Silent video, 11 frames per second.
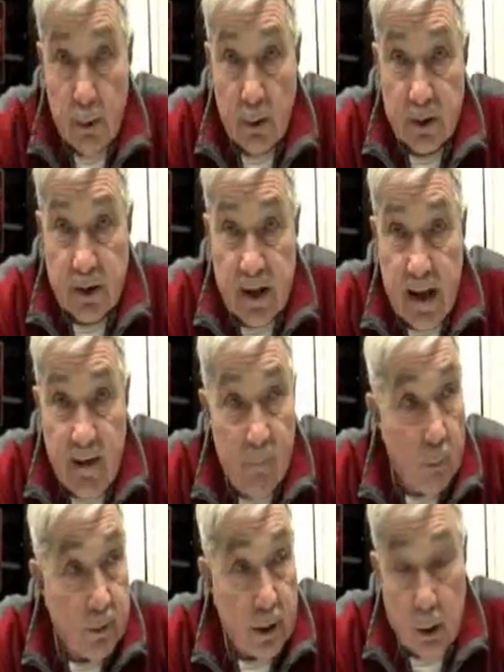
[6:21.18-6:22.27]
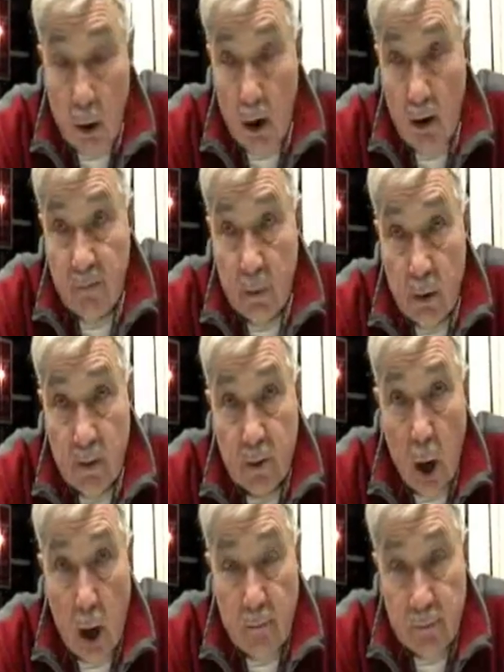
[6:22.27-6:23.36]
because they have what they call a vote
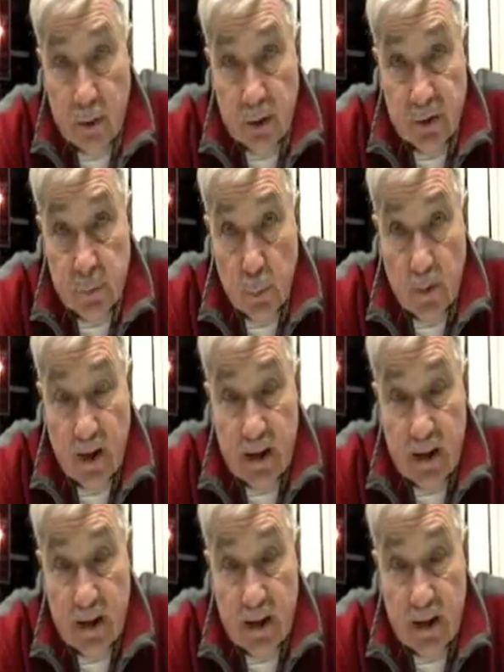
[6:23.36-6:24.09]
of confidence,